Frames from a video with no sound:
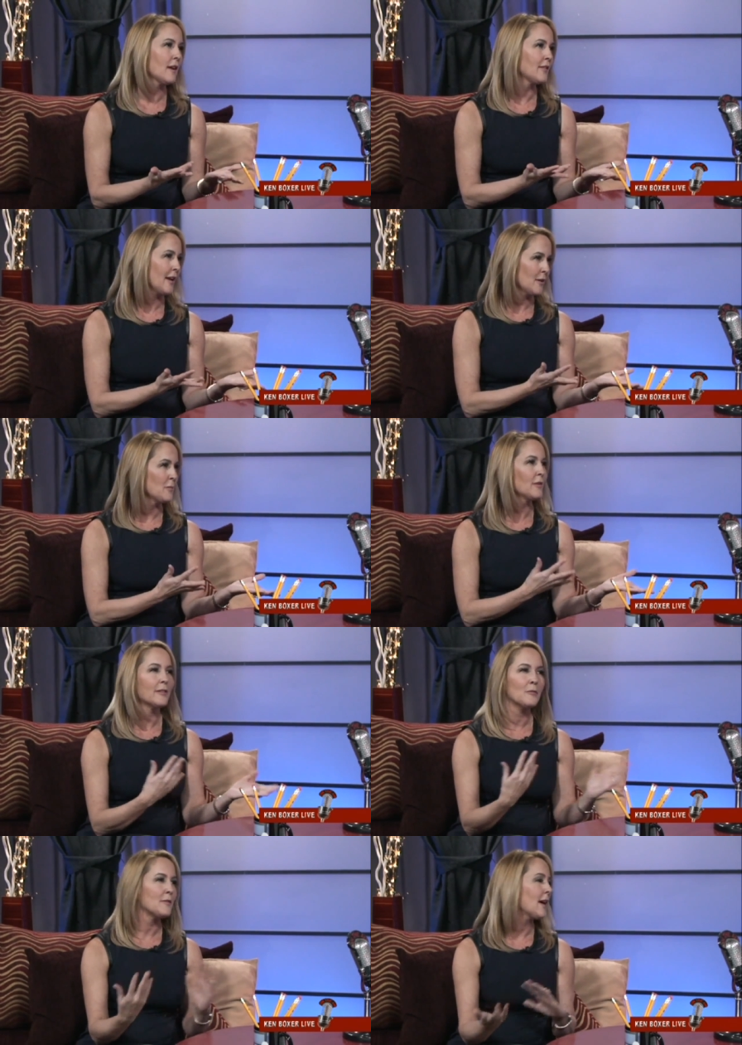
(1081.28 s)
loved
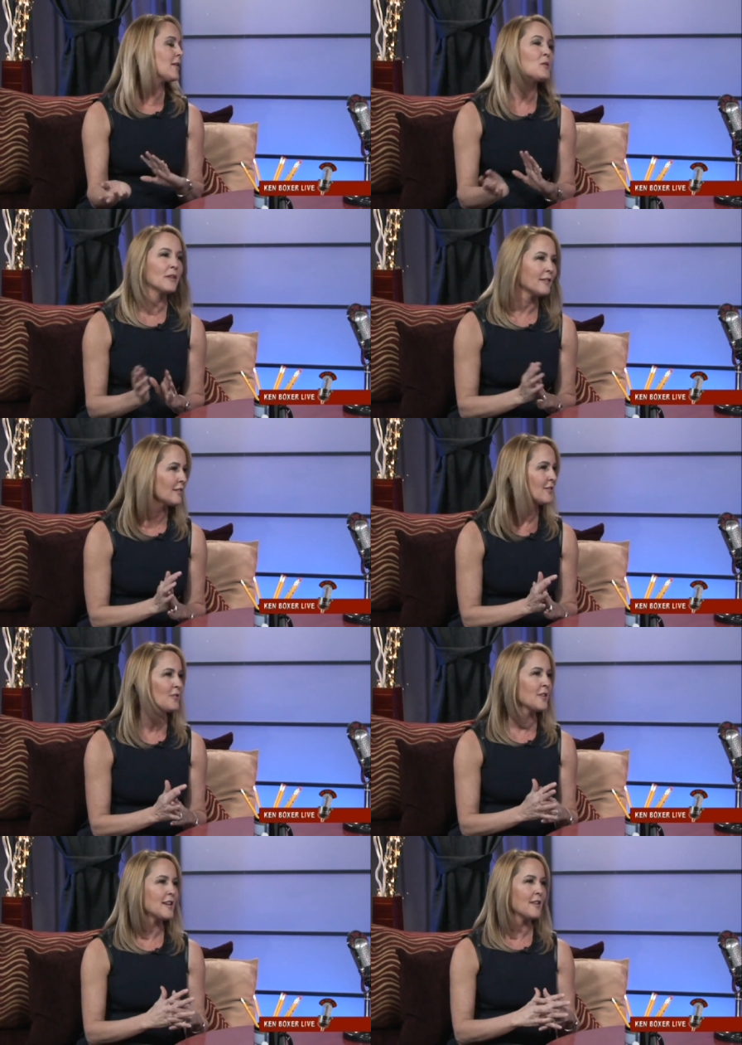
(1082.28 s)
animals, and we've had horses
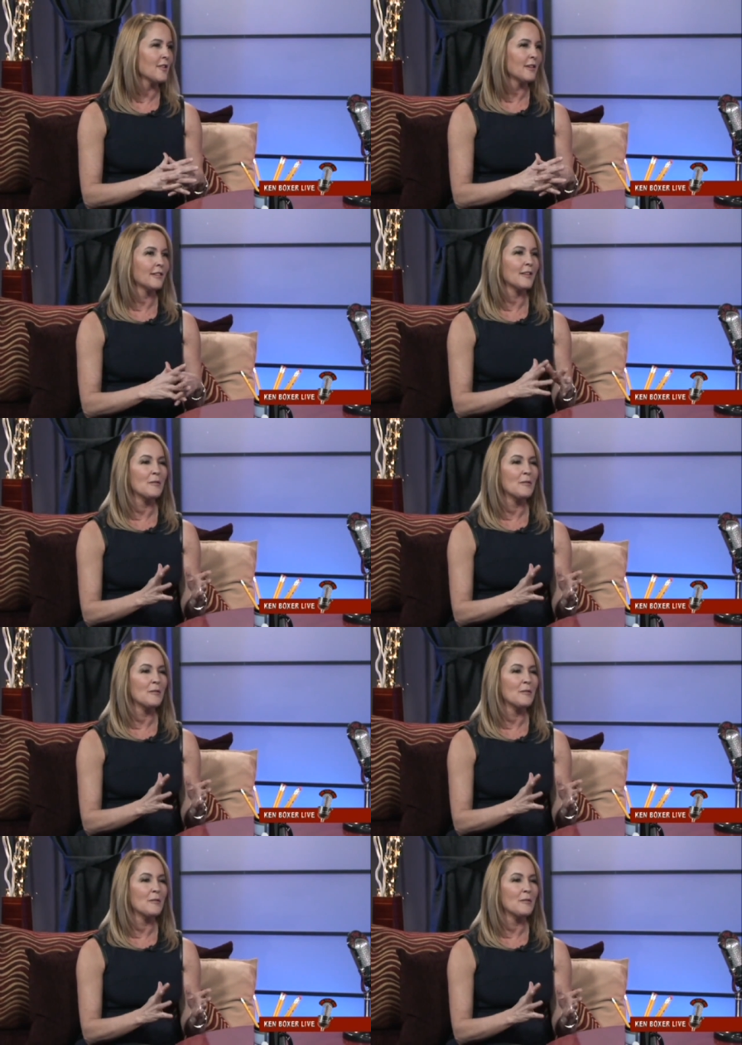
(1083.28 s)
for years.